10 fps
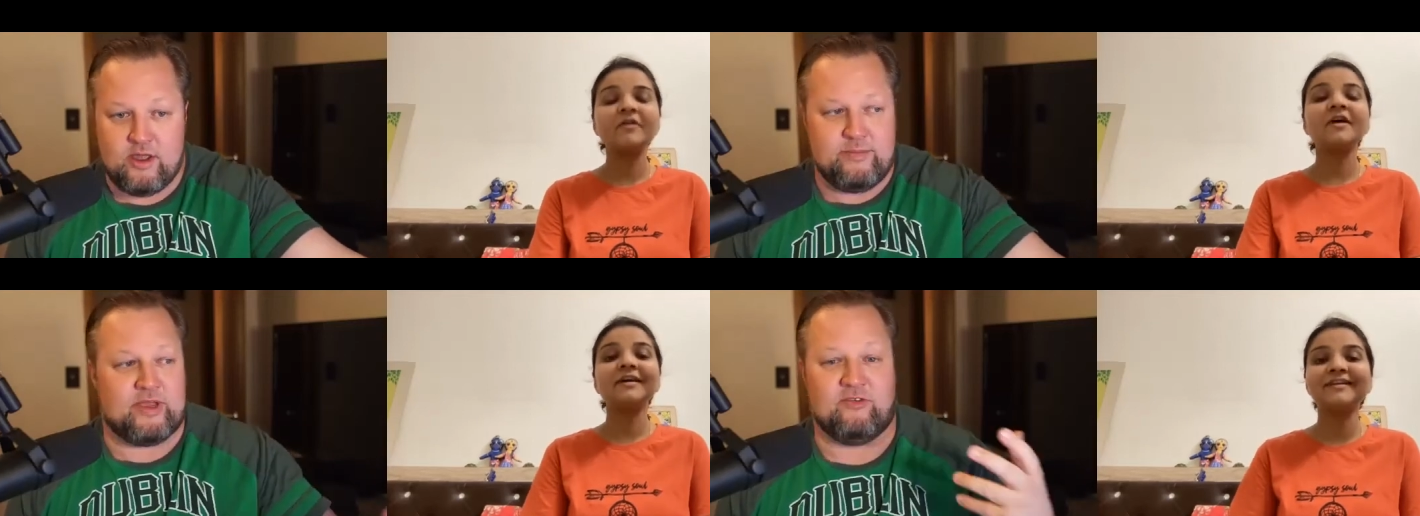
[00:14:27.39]

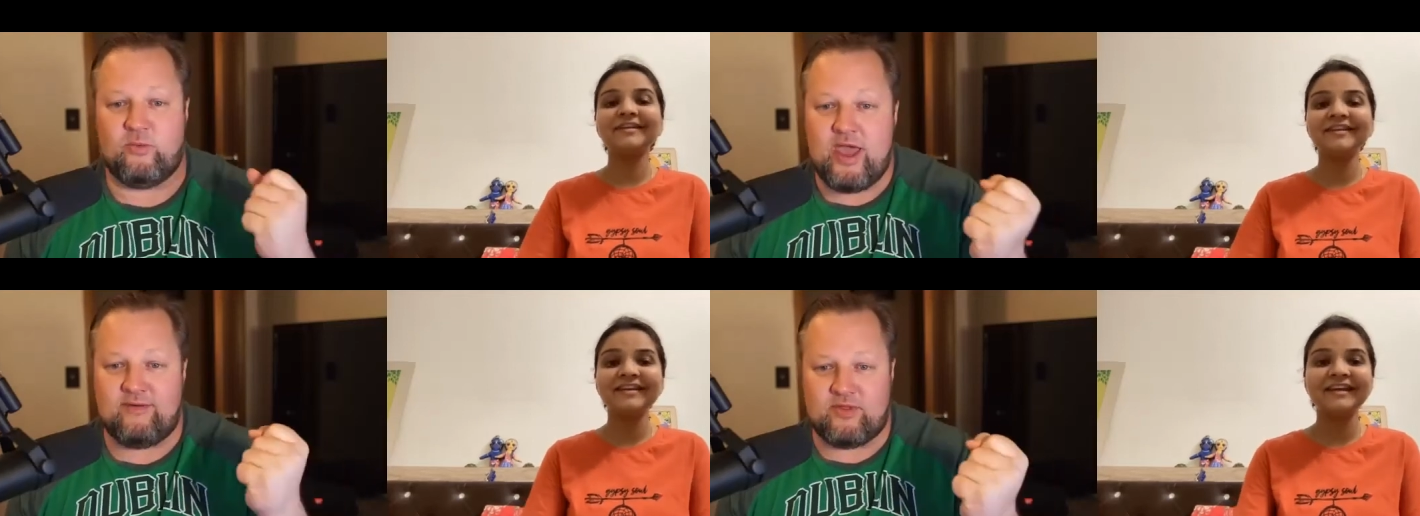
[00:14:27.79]
Speaker 1: because
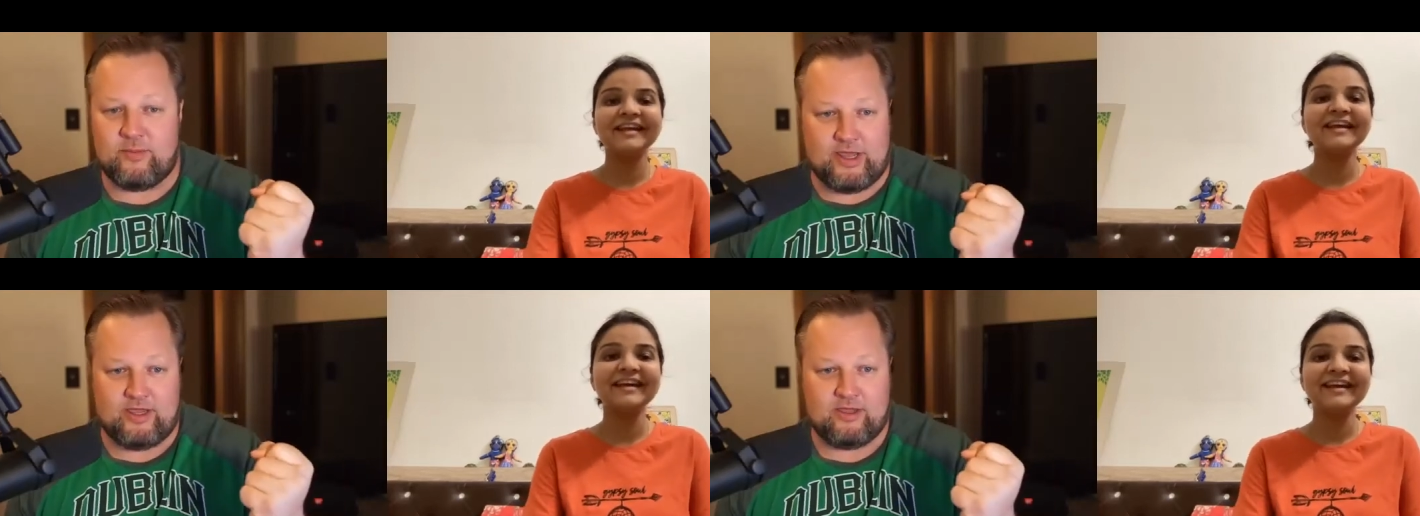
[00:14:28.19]
we have the
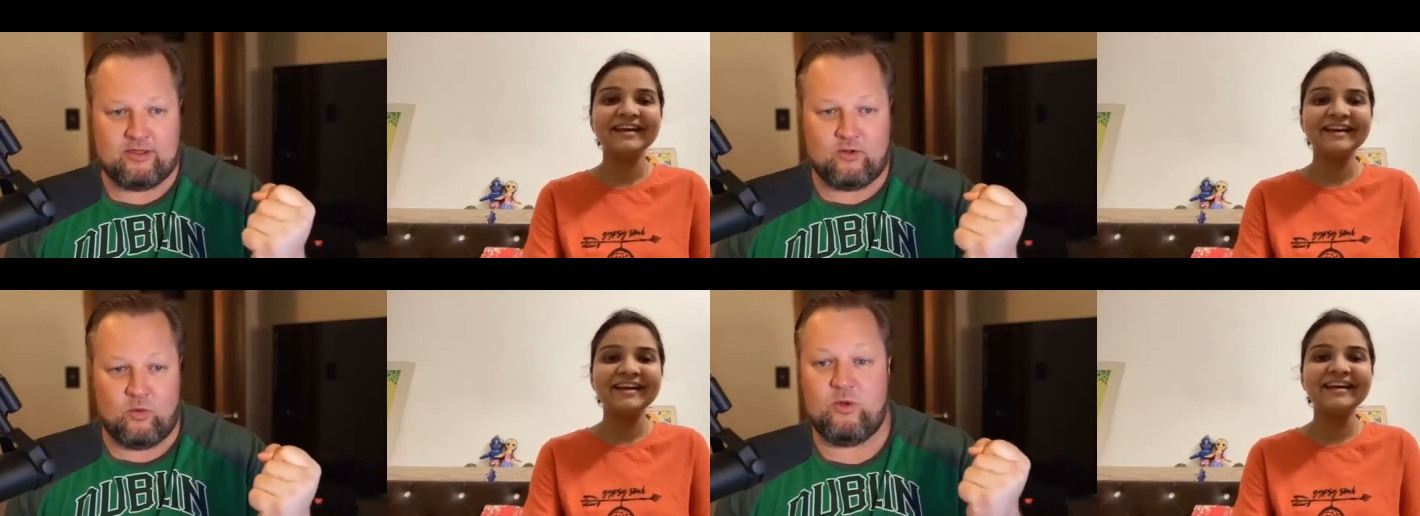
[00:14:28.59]
money.
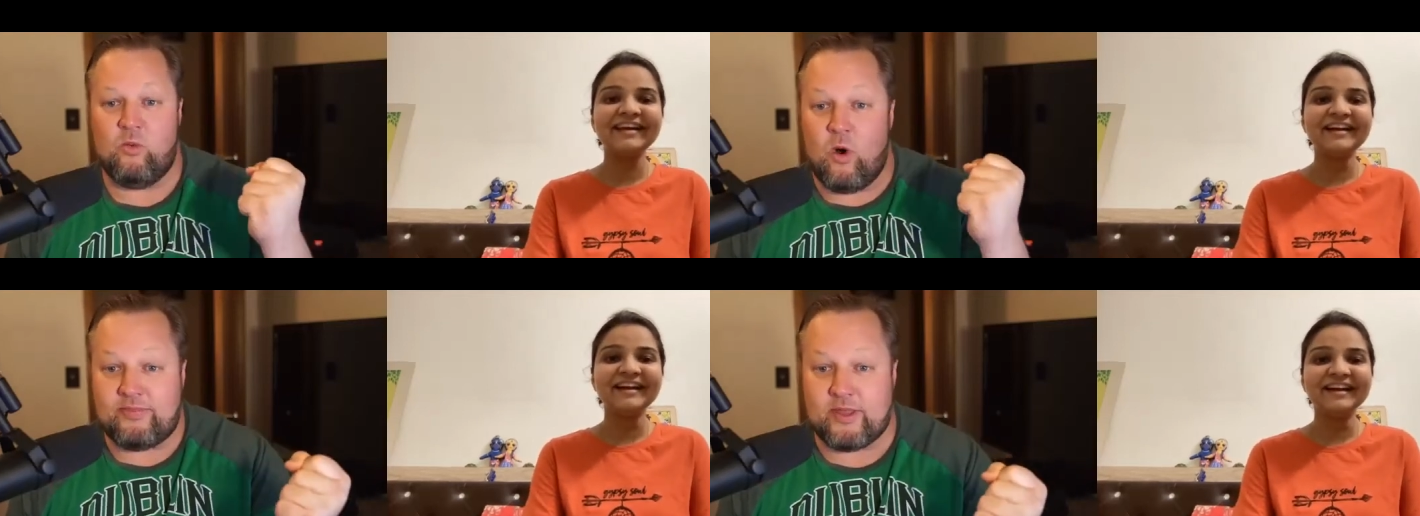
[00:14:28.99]
We
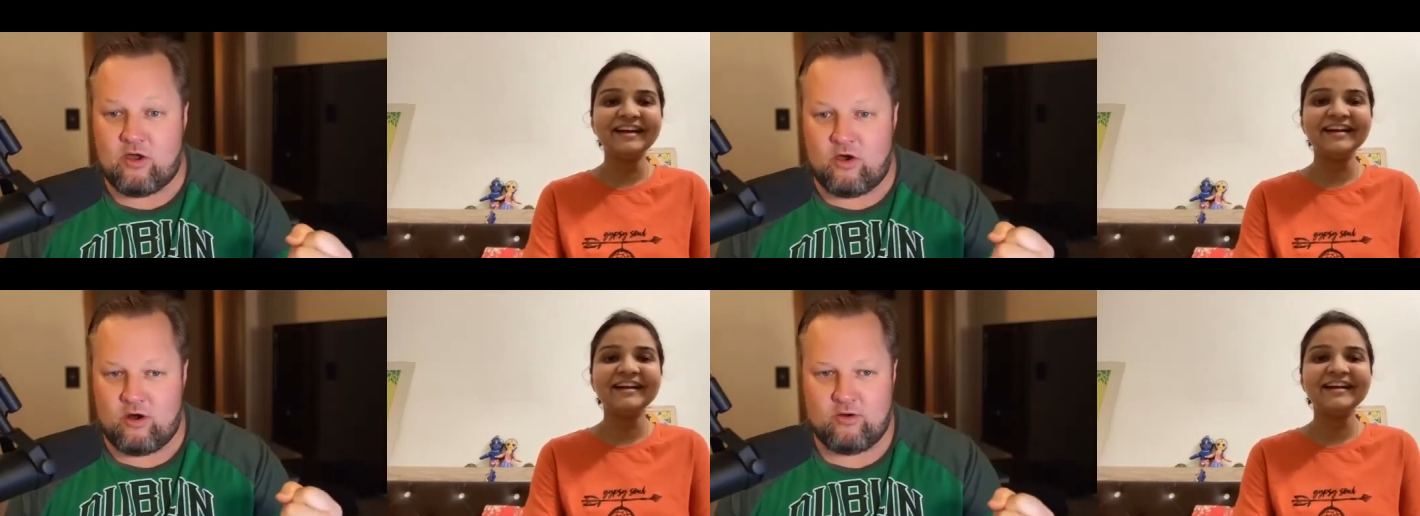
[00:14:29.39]
want the
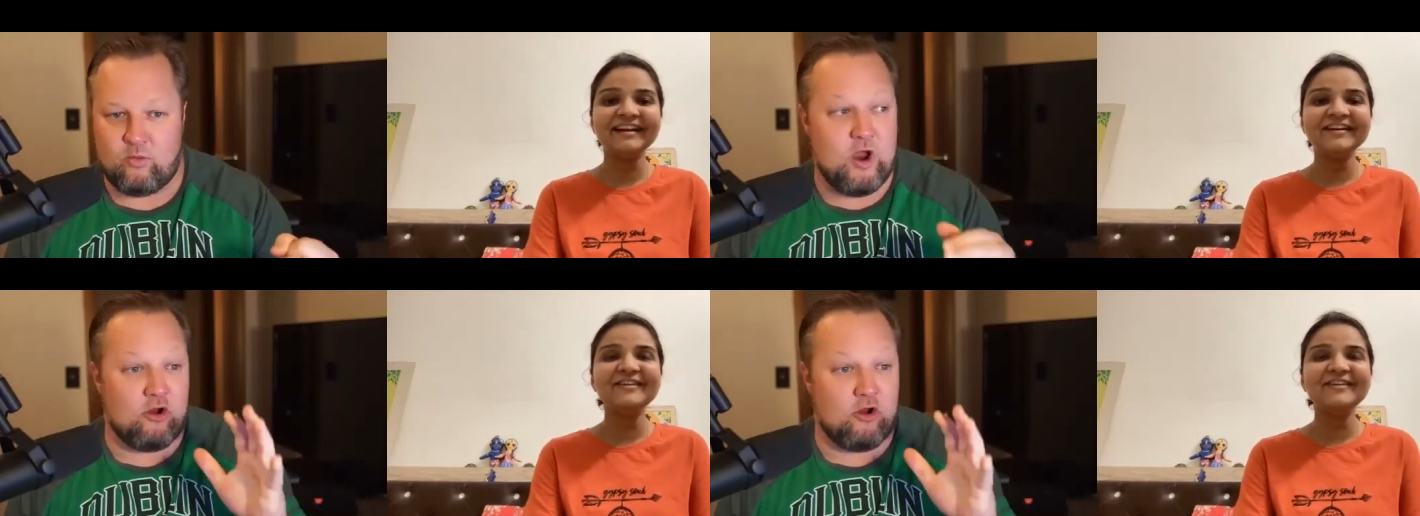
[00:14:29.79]
car. We are